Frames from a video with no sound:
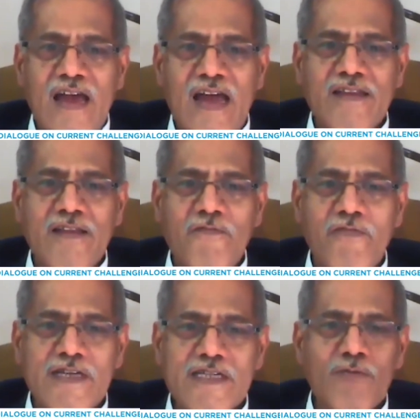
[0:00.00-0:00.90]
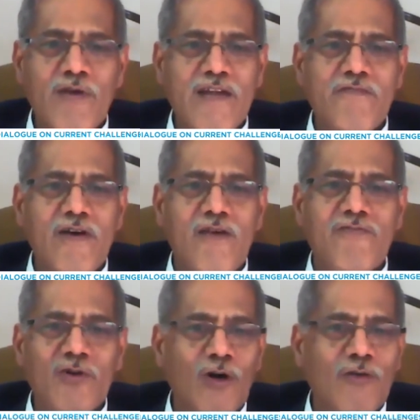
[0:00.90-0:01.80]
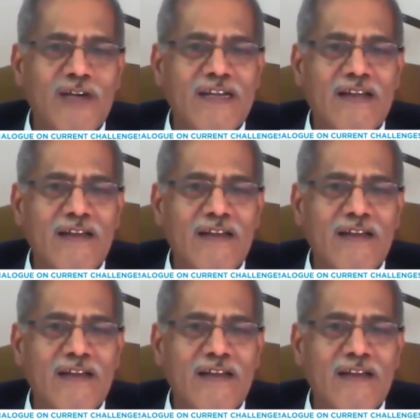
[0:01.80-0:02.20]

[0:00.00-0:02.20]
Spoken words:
And the first wave of COVID